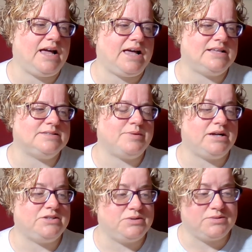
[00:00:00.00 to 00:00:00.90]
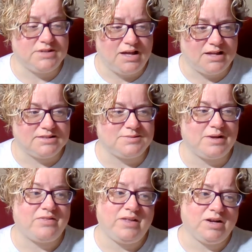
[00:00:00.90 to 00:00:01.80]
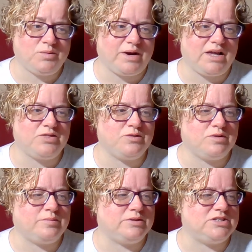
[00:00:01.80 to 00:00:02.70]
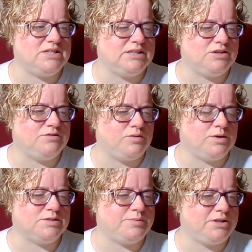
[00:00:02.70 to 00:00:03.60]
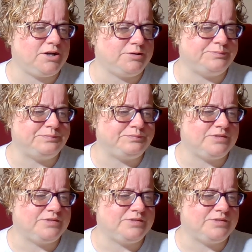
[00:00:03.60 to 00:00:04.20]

as my two sons made their way through the bushy little forest below.